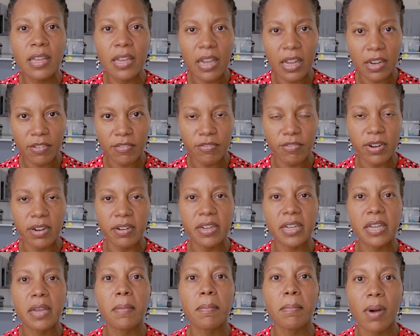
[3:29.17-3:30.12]
kind of
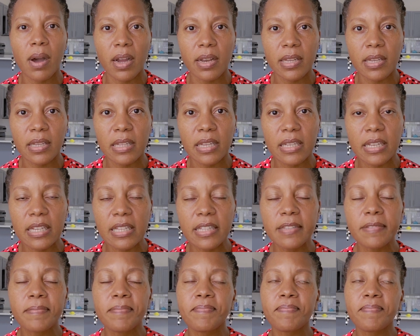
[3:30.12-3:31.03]
very embodied in it.